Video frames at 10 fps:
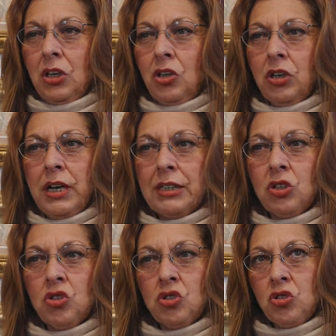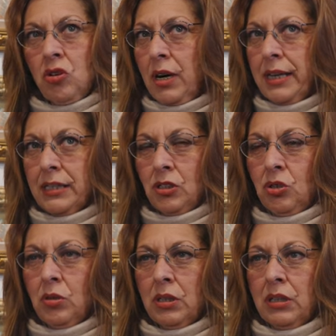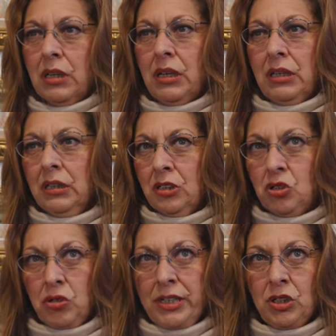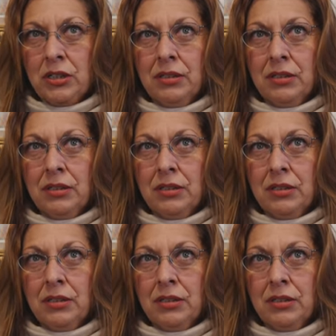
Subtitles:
You're not trying to do an illustration,